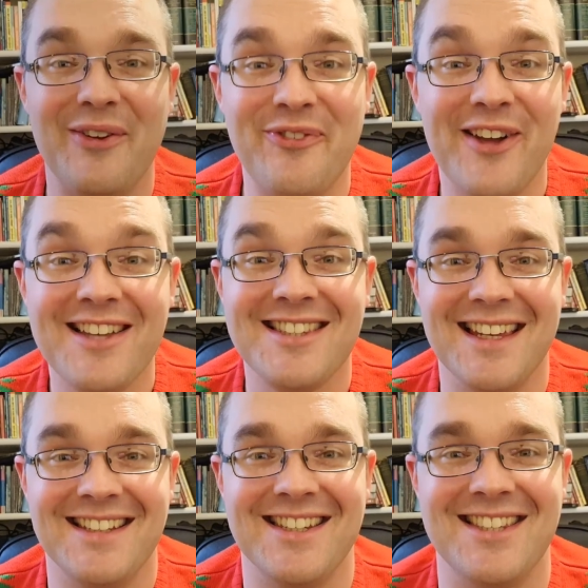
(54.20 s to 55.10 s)
the first
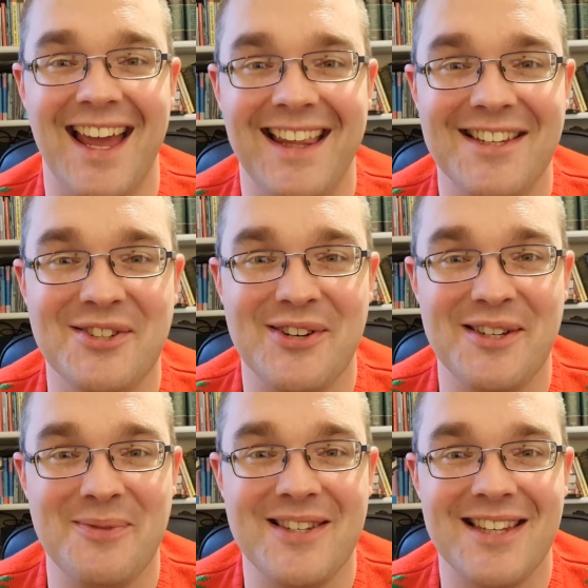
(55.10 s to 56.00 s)
thing to say this
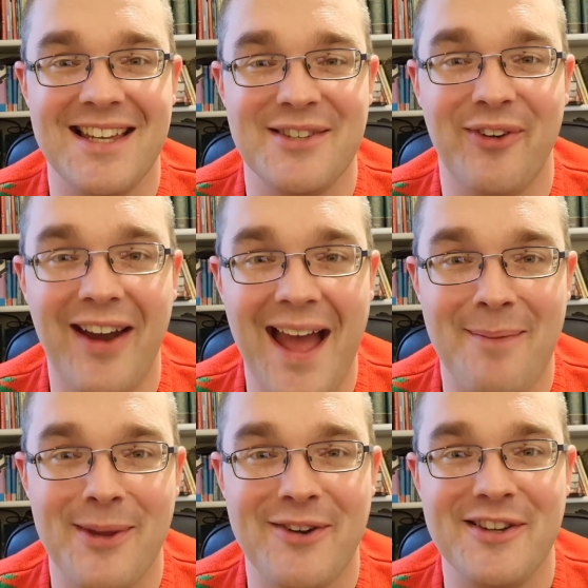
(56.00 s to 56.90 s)
Christmas is a very
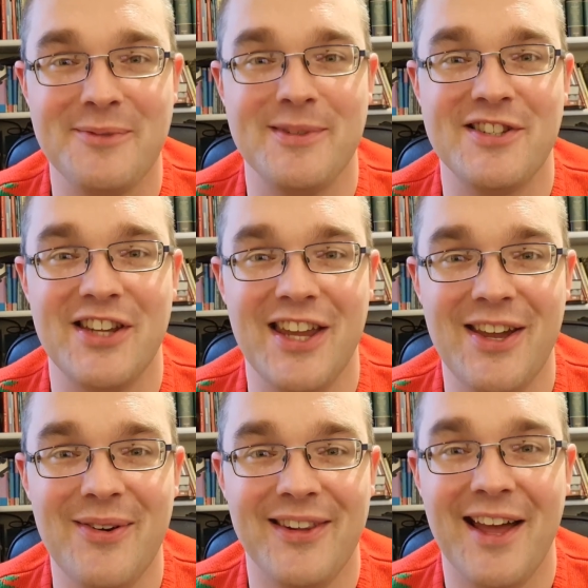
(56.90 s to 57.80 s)
happy Christmas to
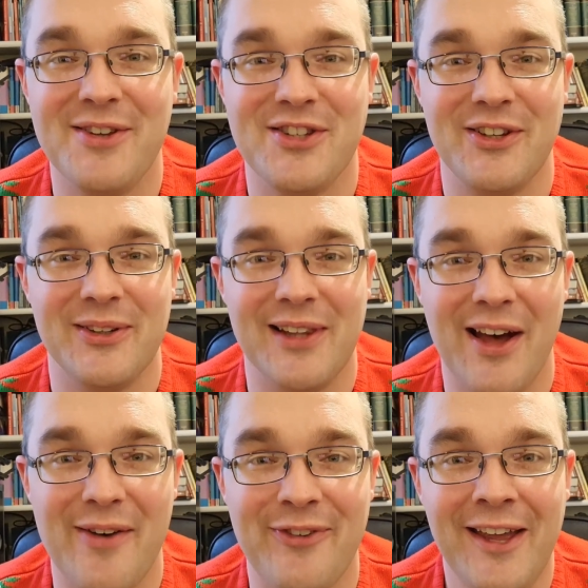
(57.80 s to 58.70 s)
you and those who you
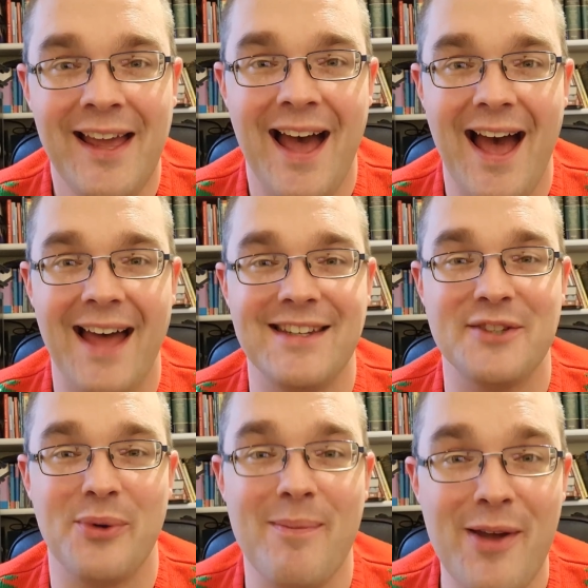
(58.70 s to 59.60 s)
love. And
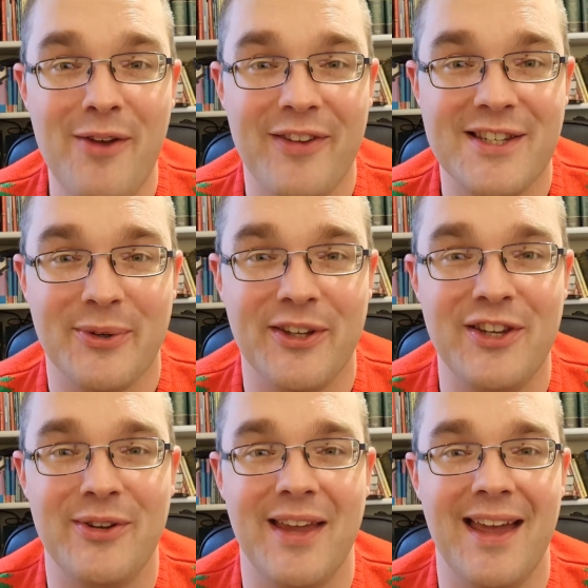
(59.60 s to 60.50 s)
as we move into a
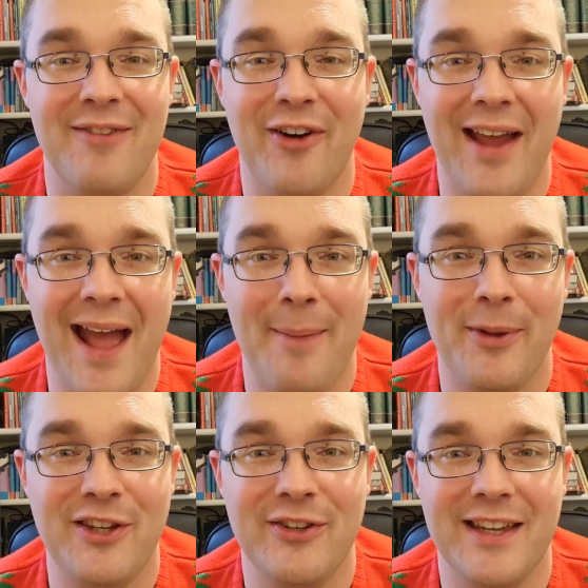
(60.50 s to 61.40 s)
new year, very happy
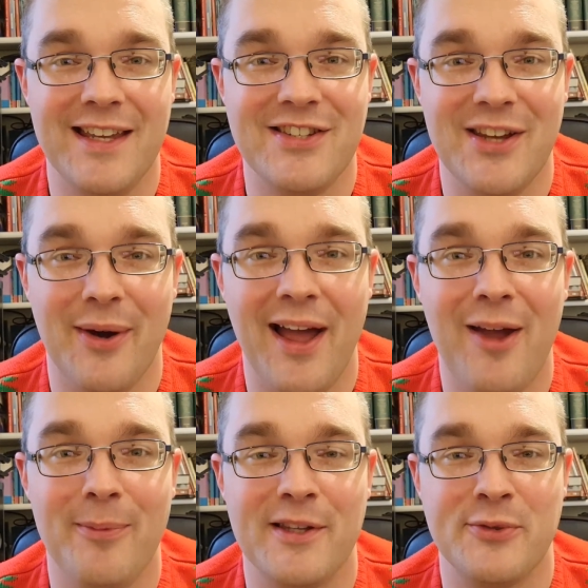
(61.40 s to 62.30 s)
new year to you. I
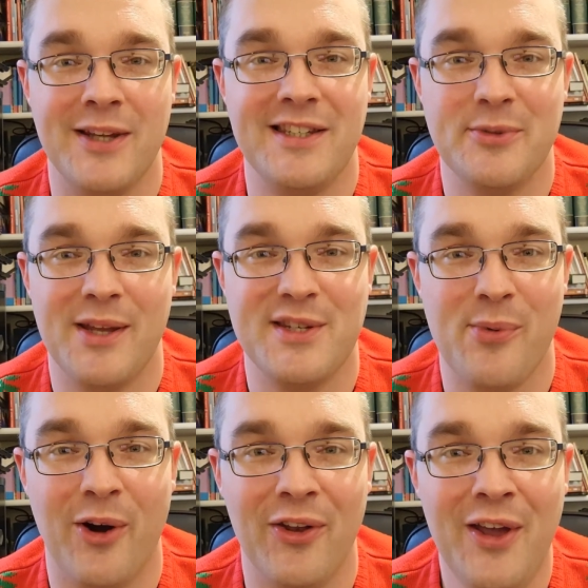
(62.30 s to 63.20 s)
hope that
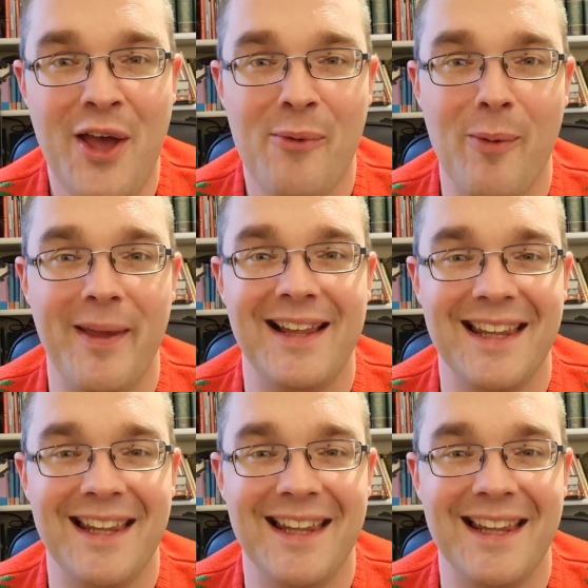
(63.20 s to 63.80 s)
2021 will be a